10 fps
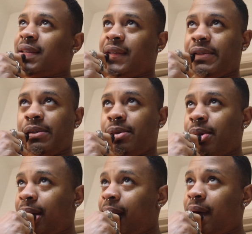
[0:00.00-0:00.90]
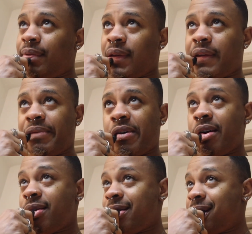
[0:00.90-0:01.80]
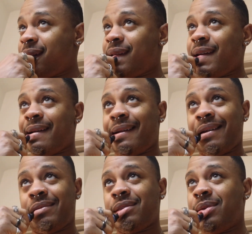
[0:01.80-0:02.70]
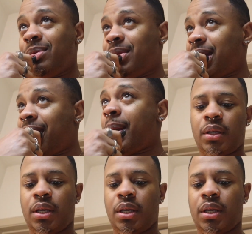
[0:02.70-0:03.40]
So I have a gift card that I haven't used yet,